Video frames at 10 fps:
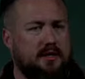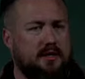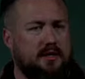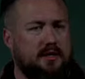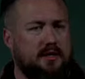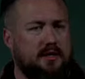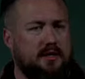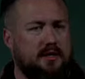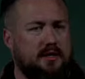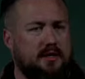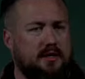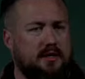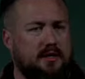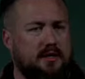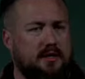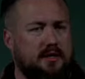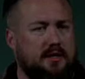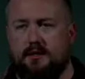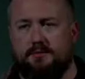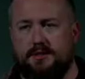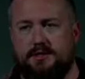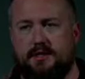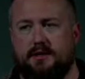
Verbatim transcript: Uh, there's other church plants we've been able to help this year,